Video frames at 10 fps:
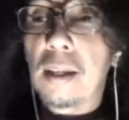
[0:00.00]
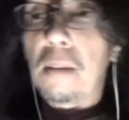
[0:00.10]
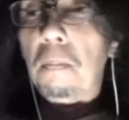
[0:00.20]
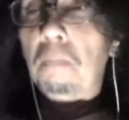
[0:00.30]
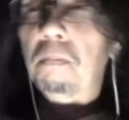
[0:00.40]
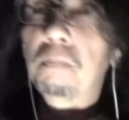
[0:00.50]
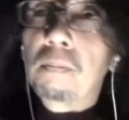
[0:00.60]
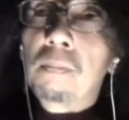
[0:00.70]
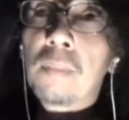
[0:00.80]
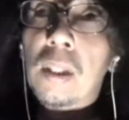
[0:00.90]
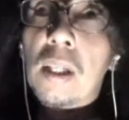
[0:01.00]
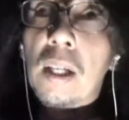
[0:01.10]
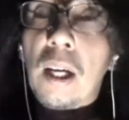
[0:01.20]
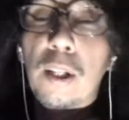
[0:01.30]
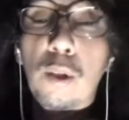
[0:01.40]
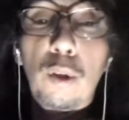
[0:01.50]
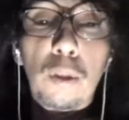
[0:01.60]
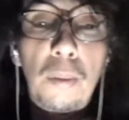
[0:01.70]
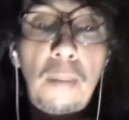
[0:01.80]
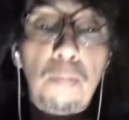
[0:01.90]
um, it's going
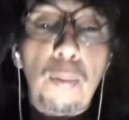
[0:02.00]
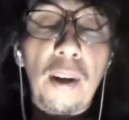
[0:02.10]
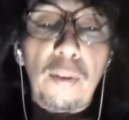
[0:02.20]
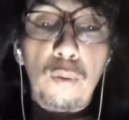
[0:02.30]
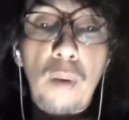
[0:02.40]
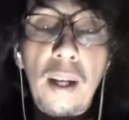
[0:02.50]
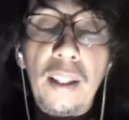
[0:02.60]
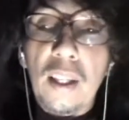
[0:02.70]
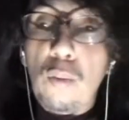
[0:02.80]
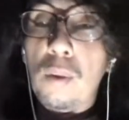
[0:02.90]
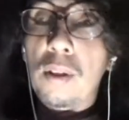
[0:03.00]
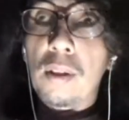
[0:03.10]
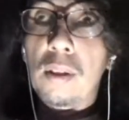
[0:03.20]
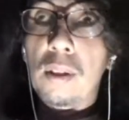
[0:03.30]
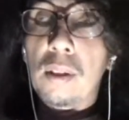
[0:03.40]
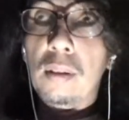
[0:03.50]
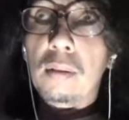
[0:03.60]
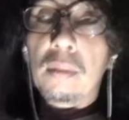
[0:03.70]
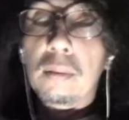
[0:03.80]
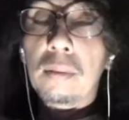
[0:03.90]
to be a breakthrough idea when uh,
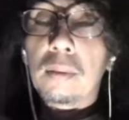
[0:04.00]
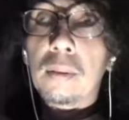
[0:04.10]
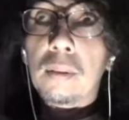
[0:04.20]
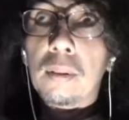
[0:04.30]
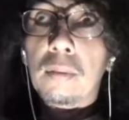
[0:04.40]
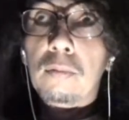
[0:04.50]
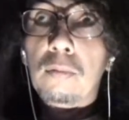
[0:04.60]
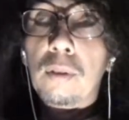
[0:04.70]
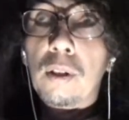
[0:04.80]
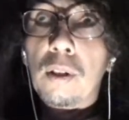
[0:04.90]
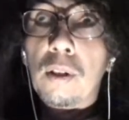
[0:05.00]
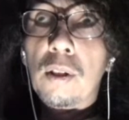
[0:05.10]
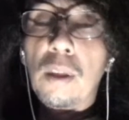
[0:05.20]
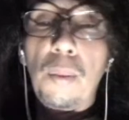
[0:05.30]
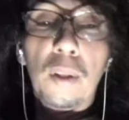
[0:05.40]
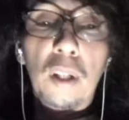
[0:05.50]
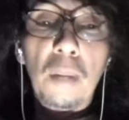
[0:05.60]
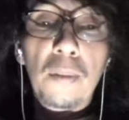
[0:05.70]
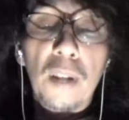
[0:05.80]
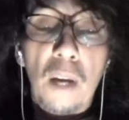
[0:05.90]
when someone
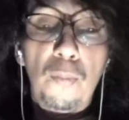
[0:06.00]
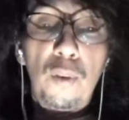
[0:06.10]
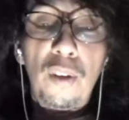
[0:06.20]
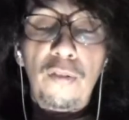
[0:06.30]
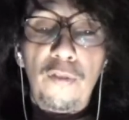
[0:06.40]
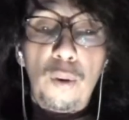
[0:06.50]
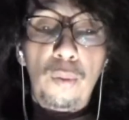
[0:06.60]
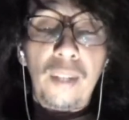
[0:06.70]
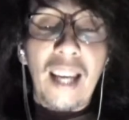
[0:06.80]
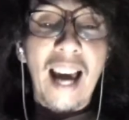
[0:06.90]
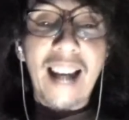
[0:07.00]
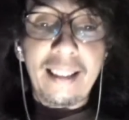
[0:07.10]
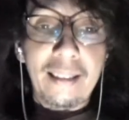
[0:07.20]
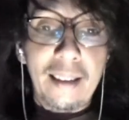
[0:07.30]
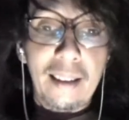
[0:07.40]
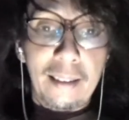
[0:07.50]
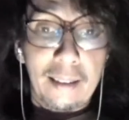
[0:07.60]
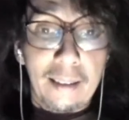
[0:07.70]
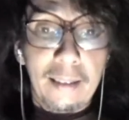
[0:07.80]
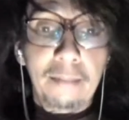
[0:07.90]
comes up with a phone that has
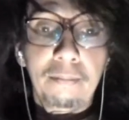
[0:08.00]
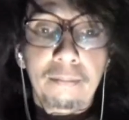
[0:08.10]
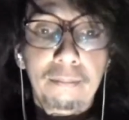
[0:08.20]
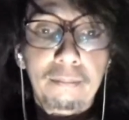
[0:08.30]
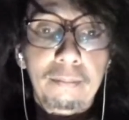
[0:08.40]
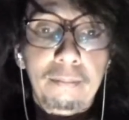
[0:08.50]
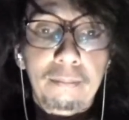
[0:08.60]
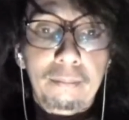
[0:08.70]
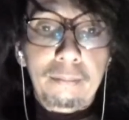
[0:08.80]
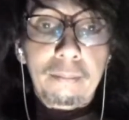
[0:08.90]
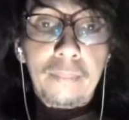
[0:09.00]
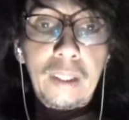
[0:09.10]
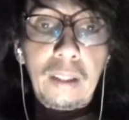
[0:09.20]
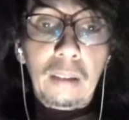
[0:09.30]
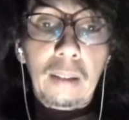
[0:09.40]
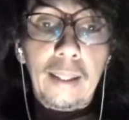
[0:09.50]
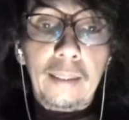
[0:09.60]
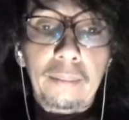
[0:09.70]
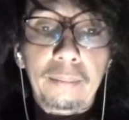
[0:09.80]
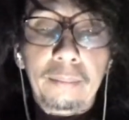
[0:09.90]
this. All right.